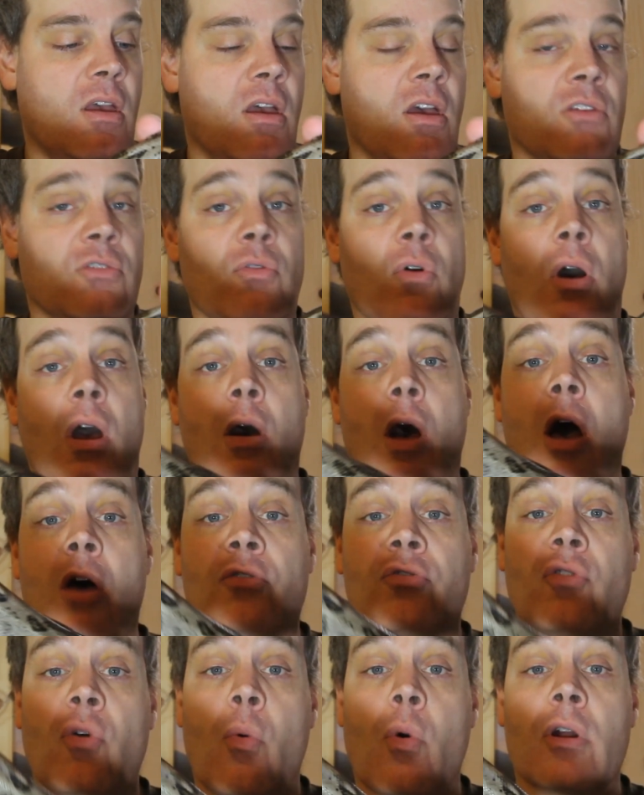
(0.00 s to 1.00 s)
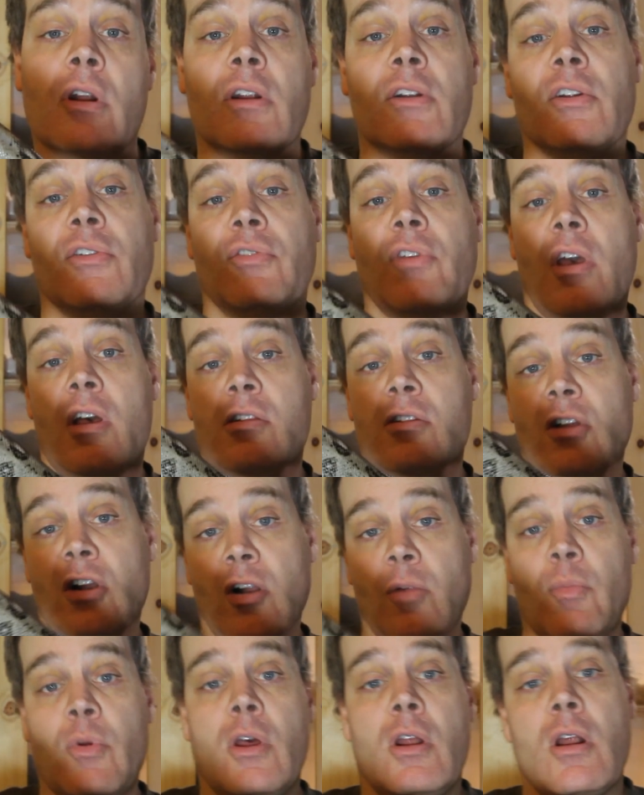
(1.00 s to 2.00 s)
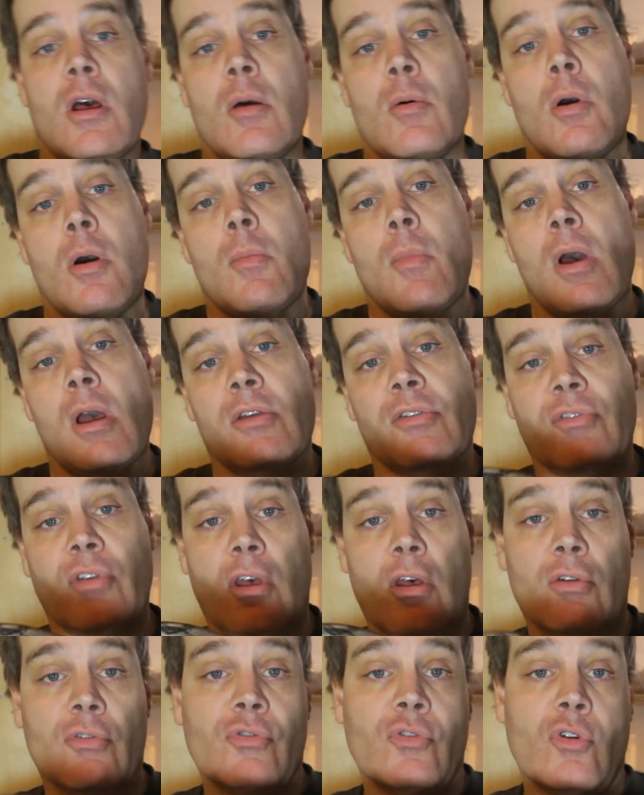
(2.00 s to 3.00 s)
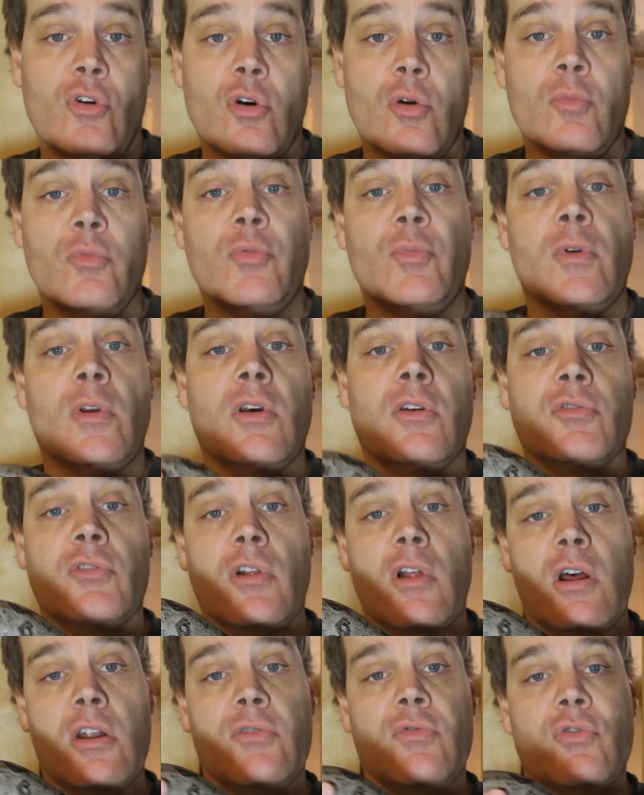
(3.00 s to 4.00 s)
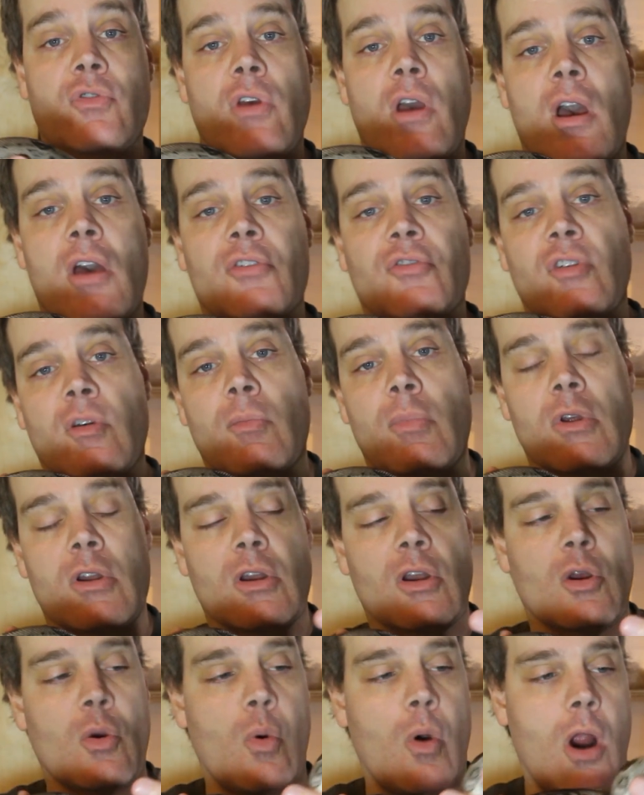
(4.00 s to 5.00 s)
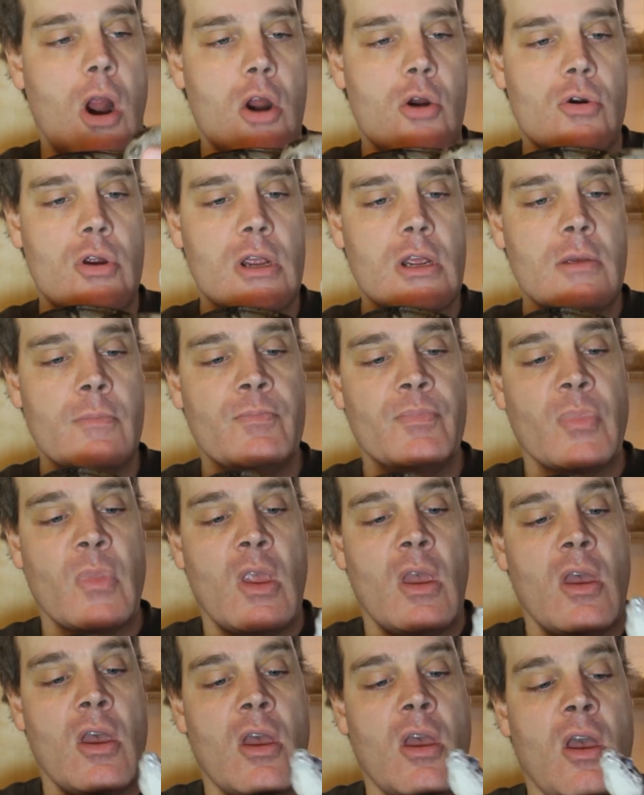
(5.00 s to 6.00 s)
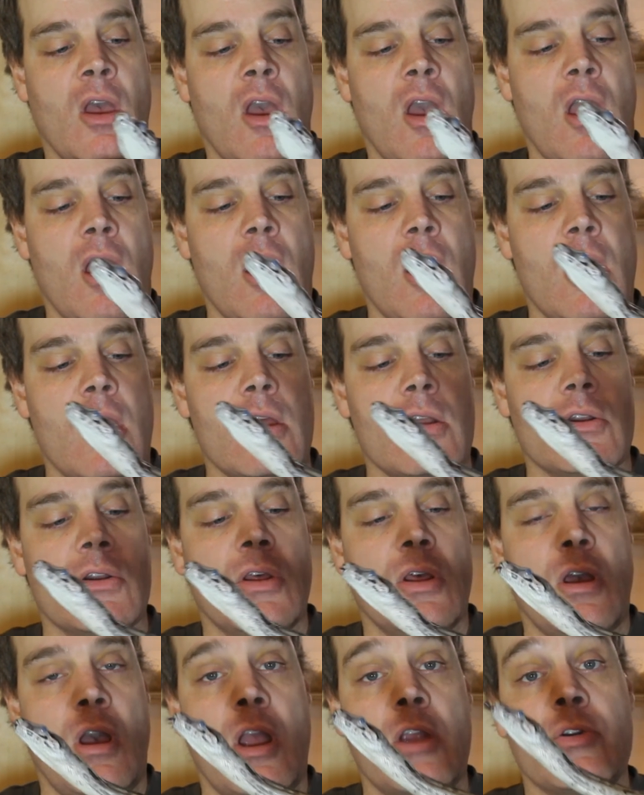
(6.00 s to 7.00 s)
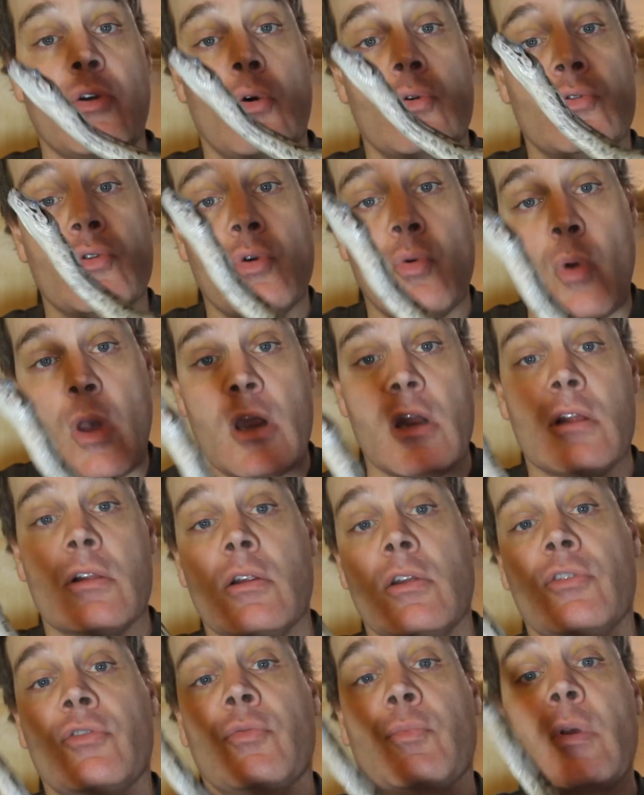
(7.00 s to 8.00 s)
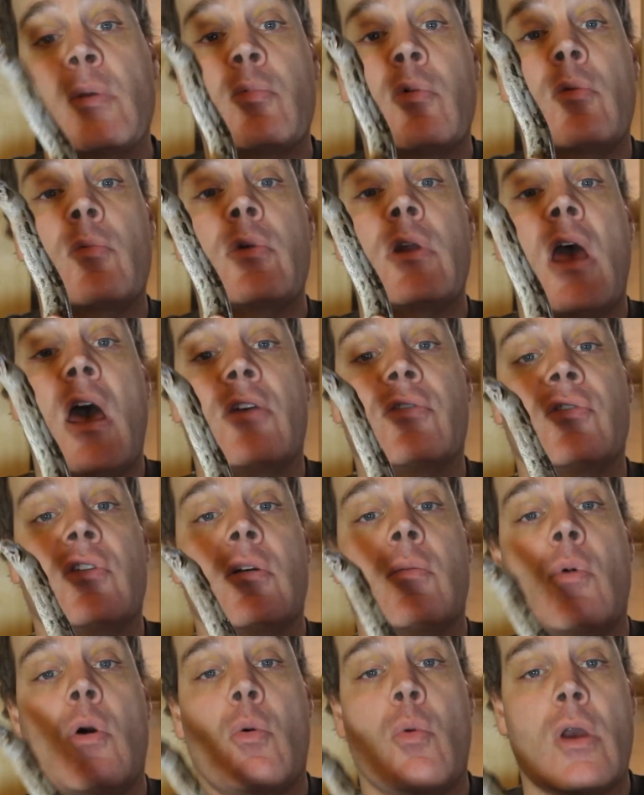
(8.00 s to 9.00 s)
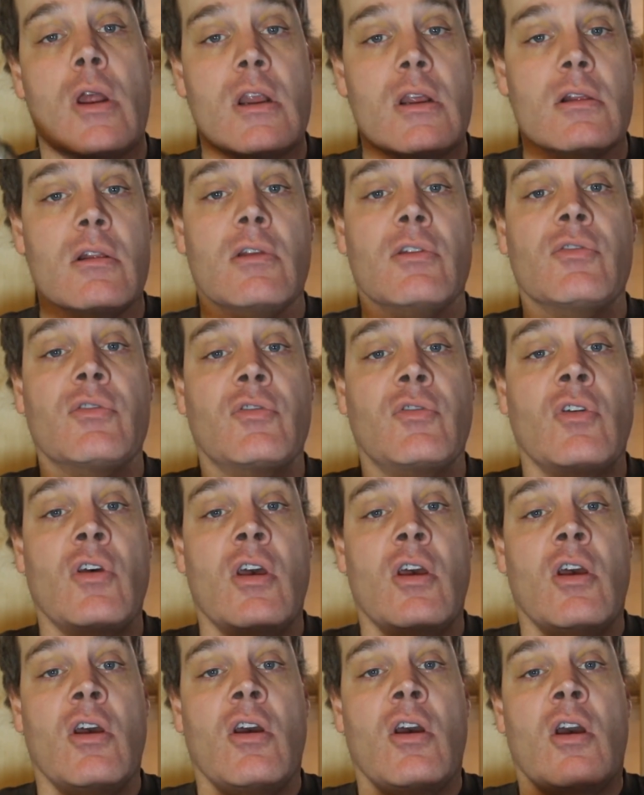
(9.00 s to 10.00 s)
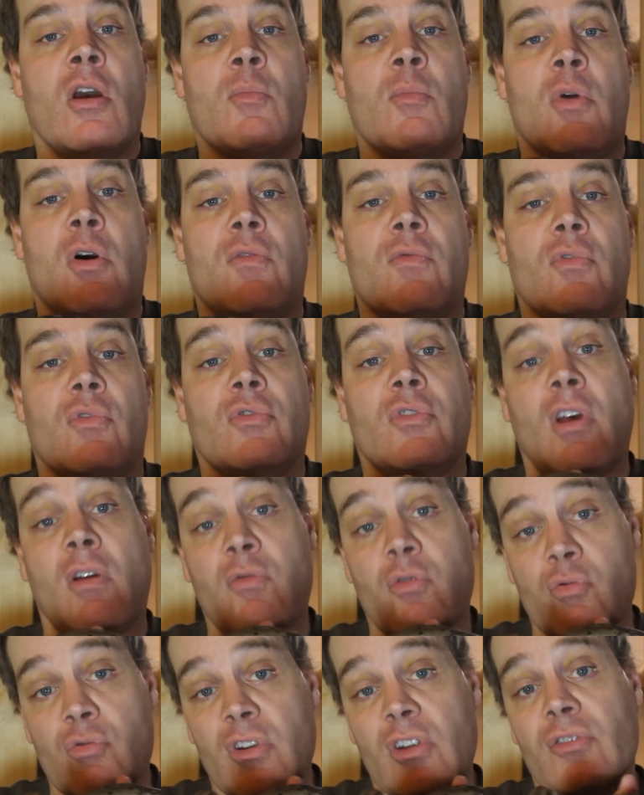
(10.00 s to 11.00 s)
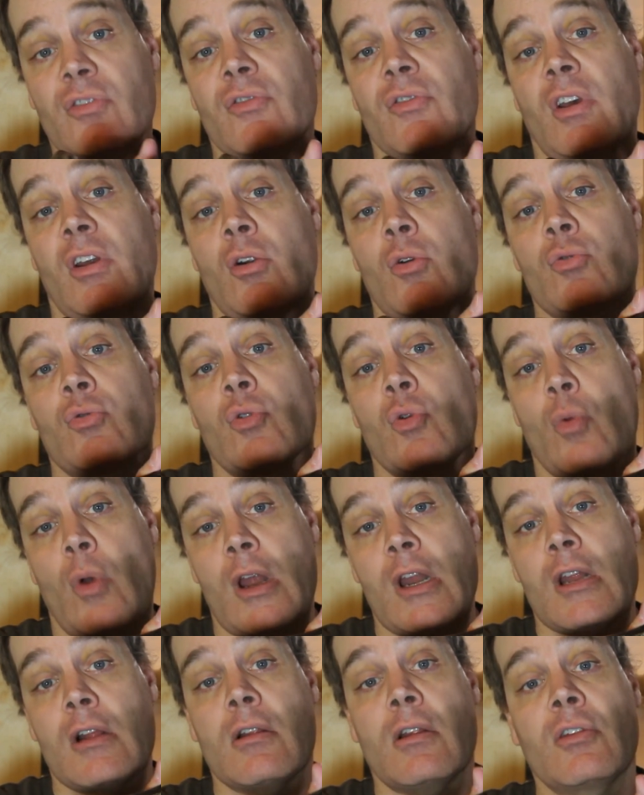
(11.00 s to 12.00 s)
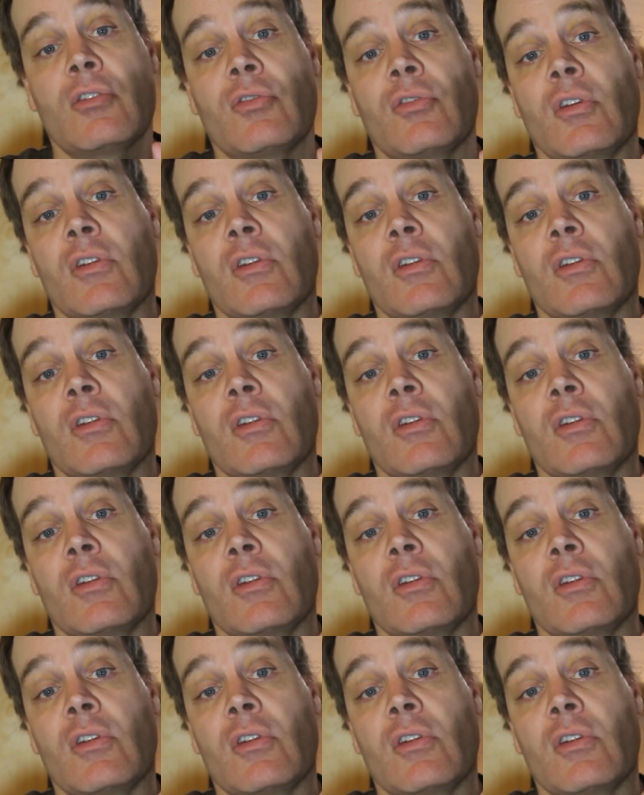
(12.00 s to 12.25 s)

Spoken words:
So I also wanted to say a little bit about my sales terms, because a lot of you guys have been inquiring. And I don't do waiting lists. People have been asking about waiting lists. But for several reasons, I don't do waiting lists.